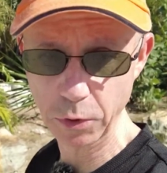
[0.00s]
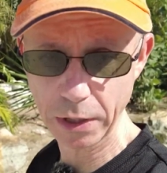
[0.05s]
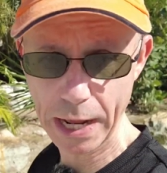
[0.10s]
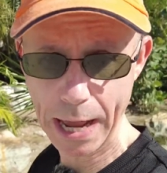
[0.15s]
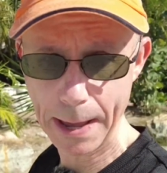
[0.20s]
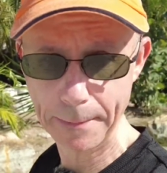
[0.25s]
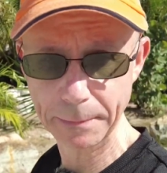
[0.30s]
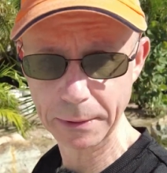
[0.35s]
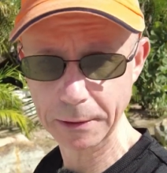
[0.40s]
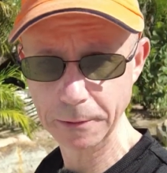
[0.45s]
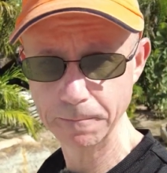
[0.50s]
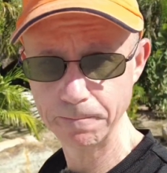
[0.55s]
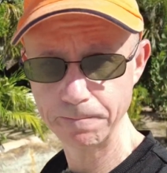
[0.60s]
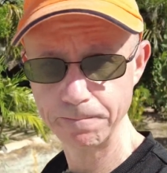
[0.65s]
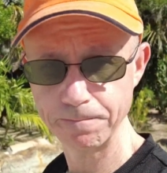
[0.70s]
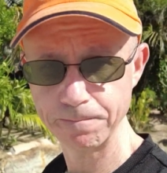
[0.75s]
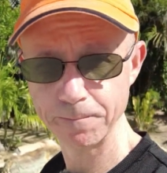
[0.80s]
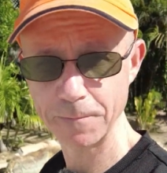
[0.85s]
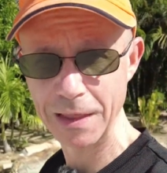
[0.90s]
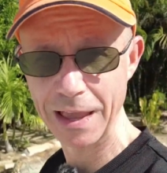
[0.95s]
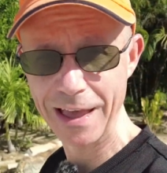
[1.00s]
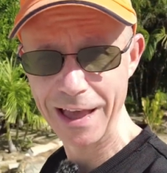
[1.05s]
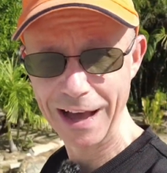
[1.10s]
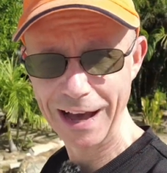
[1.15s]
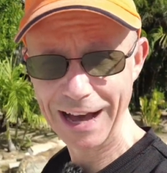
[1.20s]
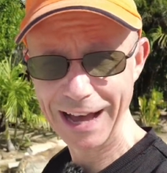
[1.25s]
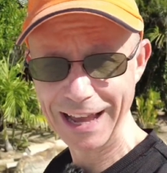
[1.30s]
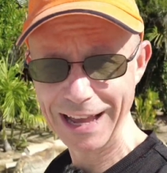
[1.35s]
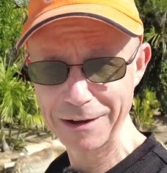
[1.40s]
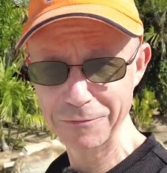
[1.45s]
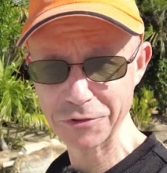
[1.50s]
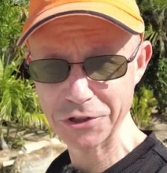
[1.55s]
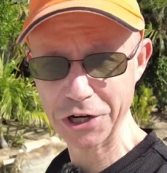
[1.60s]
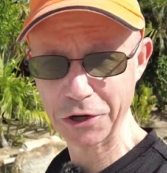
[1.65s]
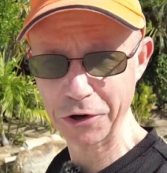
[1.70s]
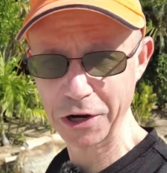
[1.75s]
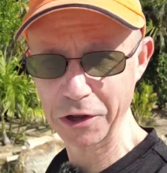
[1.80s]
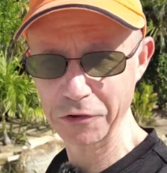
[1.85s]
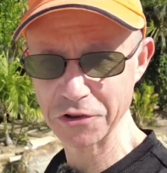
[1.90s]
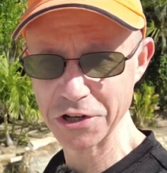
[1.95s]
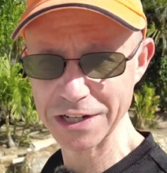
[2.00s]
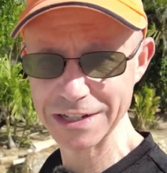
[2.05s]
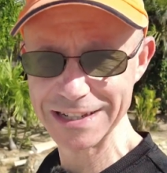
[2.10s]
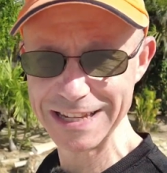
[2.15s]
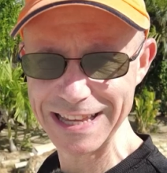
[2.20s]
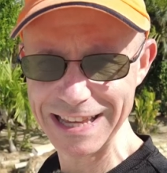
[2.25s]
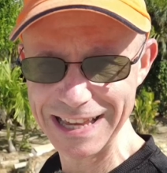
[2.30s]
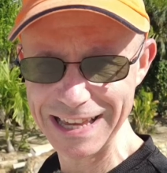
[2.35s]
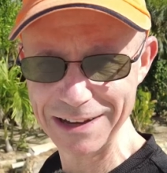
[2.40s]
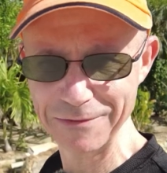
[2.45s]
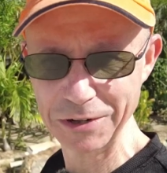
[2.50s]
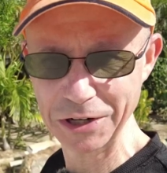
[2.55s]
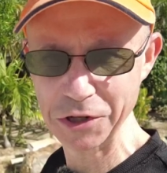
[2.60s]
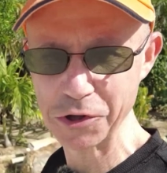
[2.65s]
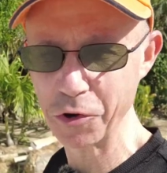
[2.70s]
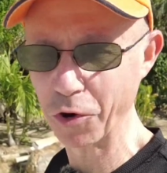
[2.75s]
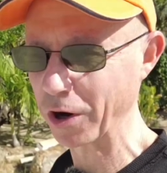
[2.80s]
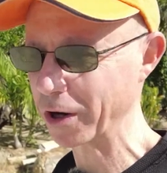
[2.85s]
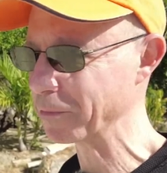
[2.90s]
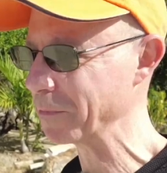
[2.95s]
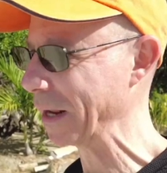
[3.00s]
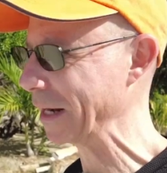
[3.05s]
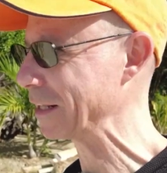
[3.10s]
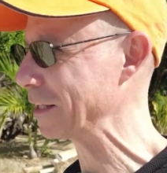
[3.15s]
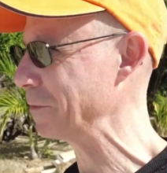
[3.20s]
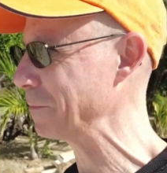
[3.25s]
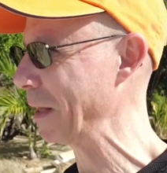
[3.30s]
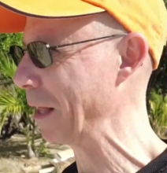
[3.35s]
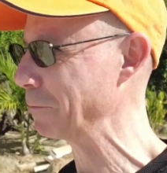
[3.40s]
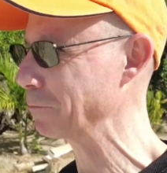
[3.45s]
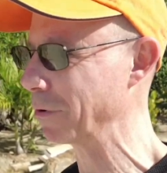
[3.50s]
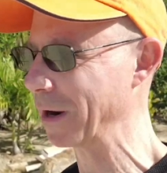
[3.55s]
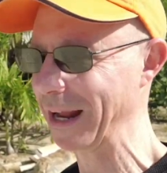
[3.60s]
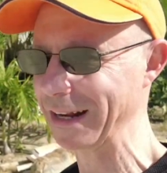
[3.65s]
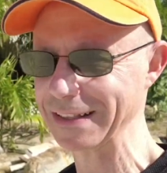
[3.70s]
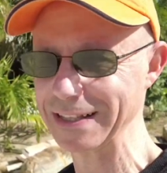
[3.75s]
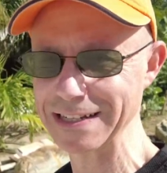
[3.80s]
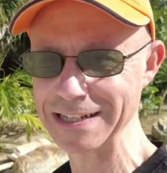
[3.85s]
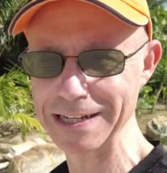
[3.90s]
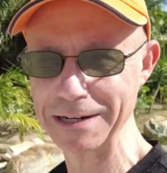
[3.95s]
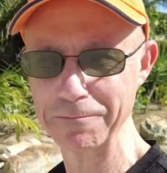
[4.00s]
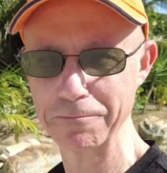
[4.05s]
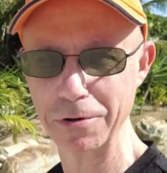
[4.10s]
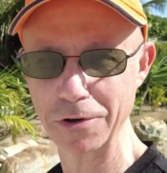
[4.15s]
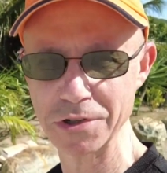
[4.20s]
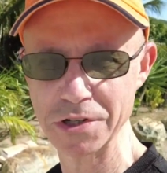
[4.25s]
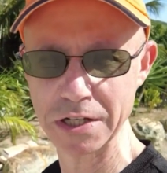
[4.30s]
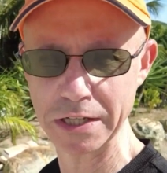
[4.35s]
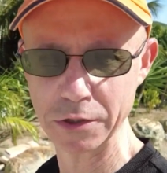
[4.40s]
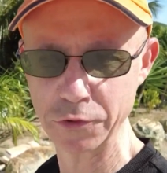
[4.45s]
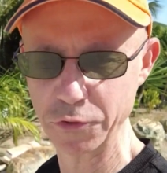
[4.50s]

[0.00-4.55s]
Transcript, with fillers: what happened. Hi, I'm Gerry Oginski. I'm a New York medical malpractice and personal